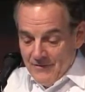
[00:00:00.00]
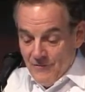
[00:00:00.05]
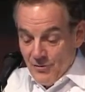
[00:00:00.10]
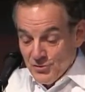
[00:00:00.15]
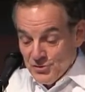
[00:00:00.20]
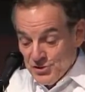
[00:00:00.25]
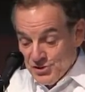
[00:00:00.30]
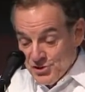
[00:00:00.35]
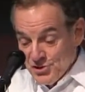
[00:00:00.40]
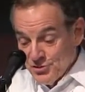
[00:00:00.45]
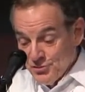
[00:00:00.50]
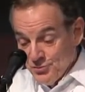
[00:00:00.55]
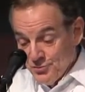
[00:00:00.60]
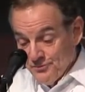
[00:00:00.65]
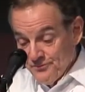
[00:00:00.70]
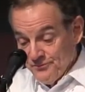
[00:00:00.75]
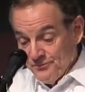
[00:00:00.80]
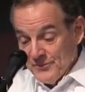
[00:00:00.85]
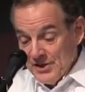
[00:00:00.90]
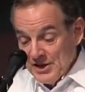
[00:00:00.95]
Verse 2
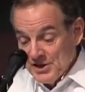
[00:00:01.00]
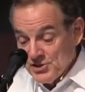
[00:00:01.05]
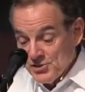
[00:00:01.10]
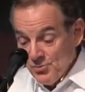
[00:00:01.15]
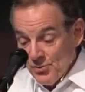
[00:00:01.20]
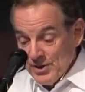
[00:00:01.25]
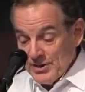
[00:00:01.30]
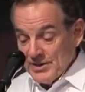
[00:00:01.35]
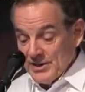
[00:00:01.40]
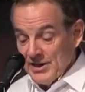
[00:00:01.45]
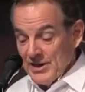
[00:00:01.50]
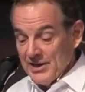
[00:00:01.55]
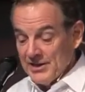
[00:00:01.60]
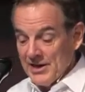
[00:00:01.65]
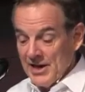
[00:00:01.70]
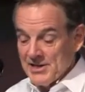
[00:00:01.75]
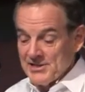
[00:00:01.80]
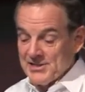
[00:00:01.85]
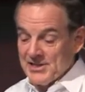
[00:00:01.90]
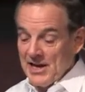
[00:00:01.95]
It is written
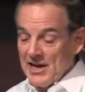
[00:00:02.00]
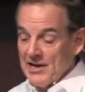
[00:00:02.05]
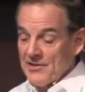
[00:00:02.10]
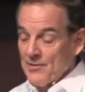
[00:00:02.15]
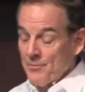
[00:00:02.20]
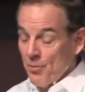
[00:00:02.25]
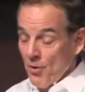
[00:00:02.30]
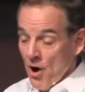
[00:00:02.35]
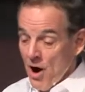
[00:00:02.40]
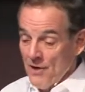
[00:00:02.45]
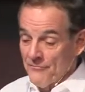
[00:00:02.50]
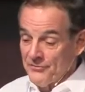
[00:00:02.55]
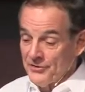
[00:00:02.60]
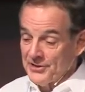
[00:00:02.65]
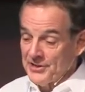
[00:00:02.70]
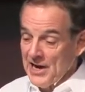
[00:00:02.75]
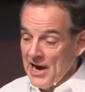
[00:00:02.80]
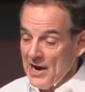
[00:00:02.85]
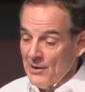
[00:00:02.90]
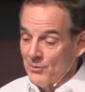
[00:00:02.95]
in Isaiah the
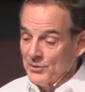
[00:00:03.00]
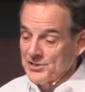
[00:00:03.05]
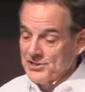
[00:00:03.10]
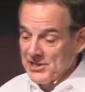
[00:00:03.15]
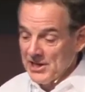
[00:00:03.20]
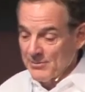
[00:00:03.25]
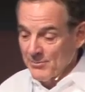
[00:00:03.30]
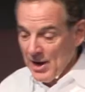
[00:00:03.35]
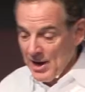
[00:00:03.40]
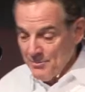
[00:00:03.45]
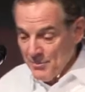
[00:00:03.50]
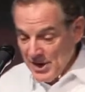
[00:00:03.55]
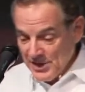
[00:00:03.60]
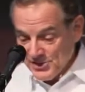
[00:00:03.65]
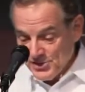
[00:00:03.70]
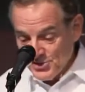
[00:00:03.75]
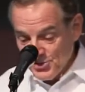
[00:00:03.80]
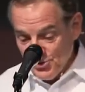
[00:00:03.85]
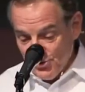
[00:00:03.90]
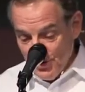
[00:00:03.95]
prophet, I will send my
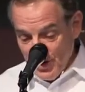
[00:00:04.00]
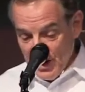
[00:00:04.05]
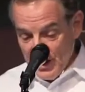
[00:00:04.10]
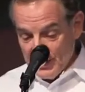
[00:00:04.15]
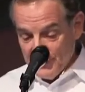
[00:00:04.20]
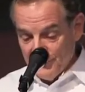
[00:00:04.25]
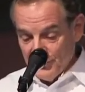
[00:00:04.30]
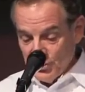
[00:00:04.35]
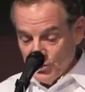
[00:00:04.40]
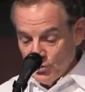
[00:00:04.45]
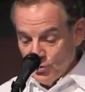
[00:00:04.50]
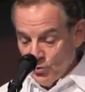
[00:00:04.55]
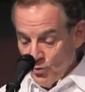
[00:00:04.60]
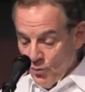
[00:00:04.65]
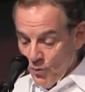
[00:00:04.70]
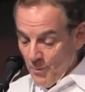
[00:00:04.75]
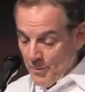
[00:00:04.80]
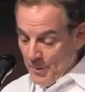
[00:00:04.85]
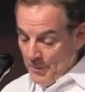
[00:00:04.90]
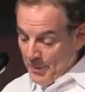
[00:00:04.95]
messenger ahead of you
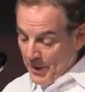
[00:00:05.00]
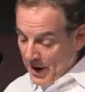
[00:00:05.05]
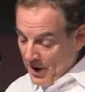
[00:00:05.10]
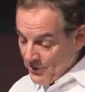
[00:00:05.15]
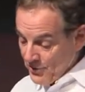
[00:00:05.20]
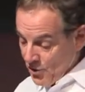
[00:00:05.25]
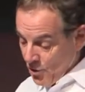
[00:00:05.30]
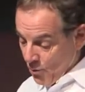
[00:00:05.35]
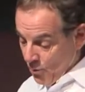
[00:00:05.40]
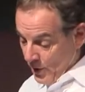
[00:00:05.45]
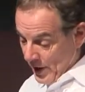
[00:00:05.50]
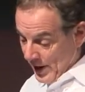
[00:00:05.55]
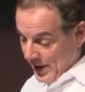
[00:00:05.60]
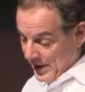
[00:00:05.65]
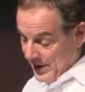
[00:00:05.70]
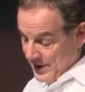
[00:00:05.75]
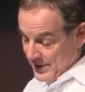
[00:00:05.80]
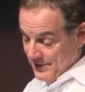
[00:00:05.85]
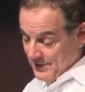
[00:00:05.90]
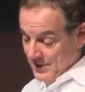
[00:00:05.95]
who will prepare your
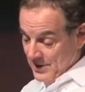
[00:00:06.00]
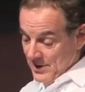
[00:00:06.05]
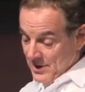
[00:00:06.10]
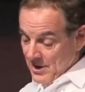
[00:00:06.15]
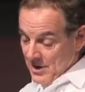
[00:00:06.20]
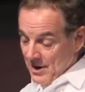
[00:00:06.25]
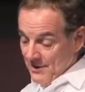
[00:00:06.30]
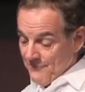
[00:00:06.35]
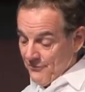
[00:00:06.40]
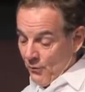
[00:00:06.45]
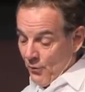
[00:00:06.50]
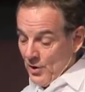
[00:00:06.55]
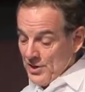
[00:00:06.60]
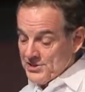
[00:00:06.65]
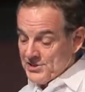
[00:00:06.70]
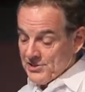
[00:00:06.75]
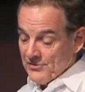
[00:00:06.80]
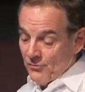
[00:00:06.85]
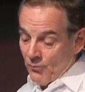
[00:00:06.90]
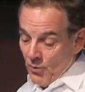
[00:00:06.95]
way, a
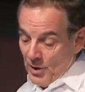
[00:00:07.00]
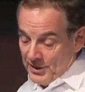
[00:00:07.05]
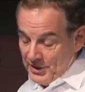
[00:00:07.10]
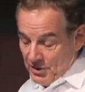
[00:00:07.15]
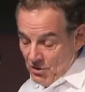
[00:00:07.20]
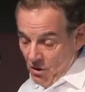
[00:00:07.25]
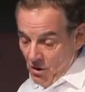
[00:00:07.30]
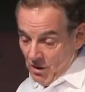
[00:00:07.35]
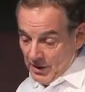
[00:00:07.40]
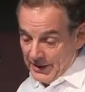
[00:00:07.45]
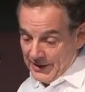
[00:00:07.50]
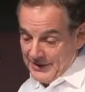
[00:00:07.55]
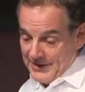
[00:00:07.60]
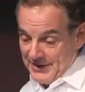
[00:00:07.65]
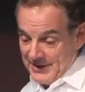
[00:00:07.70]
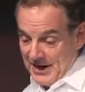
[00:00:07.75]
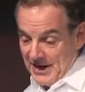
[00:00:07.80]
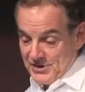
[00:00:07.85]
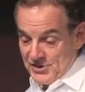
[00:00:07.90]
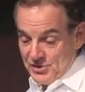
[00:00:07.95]
voice of one calling in
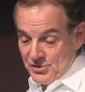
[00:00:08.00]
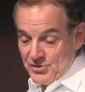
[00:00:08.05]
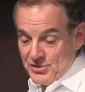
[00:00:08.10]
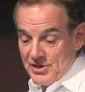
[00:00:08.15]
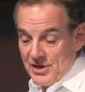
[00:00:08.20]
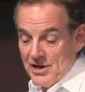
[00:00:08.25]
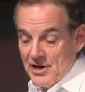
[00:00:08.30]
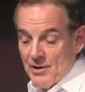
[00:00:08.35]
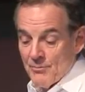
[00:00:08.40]
the desert,